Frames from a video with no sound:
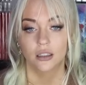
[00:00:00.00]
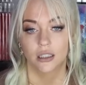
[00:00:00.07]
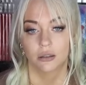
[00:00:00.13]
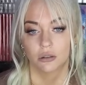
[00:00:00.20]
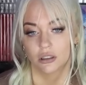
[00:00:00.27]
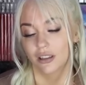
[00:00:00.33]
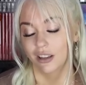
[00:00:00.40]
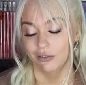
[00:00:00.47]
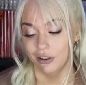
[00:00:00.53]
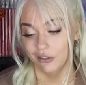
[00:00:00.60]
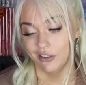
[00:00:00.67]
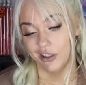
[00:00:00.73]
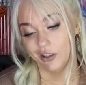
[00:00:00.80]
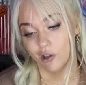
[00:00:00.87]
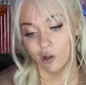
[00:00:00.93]
It was like
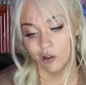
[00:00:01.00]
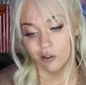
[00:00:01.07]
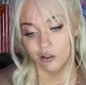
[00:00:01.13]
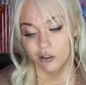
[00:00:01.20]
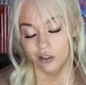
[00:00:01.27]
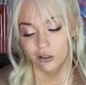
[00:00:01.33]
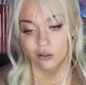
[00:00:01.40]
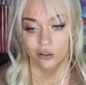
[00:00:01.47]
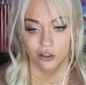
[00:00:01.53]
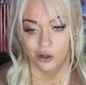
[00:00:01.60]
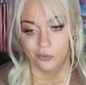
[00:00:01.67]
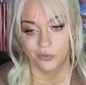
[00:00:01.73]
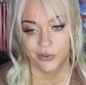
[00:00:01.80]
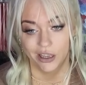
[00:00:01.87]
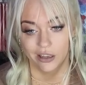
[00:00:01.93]
fifteen dollars or
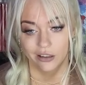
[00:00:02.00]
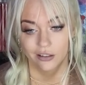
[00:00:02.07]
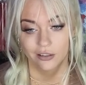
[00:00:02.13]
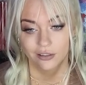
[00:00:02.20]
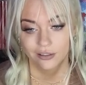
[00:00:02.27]
something.